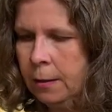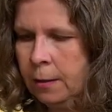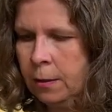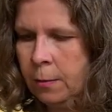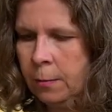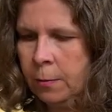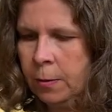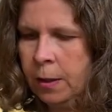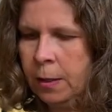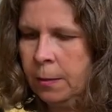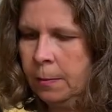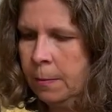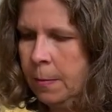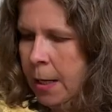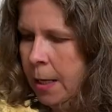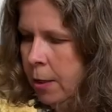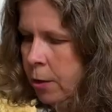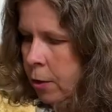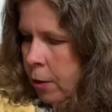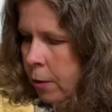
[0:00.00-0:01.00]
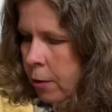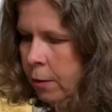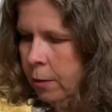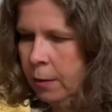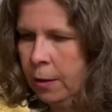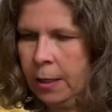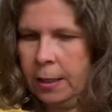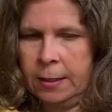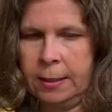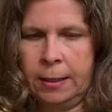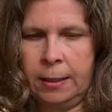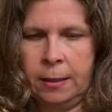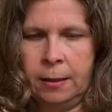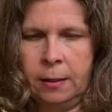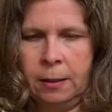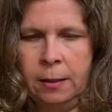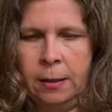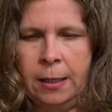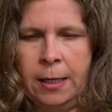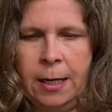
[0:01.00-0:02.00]
I'm going to make sure they're nice and
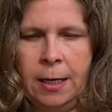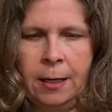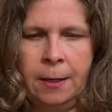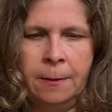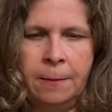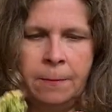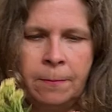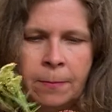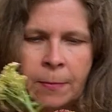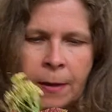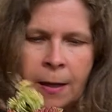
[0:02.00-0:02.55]
clean.